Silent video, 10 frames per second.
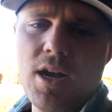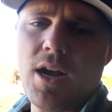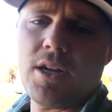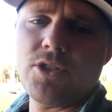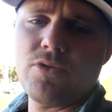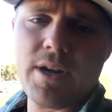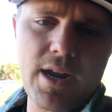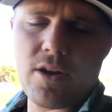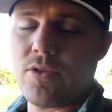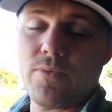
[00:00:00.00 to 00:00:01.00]

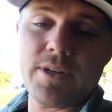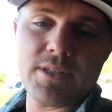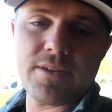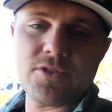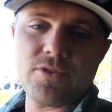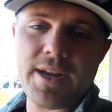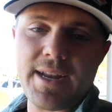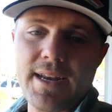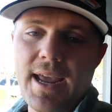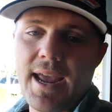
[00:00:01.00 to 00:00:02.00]
the rear diff
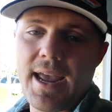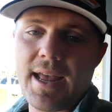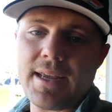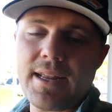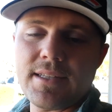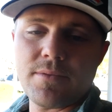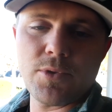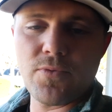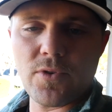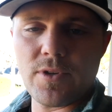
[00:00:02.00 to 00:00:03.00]
drained and getting some
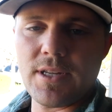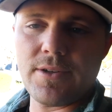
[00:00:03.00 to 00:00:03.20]
new fluid in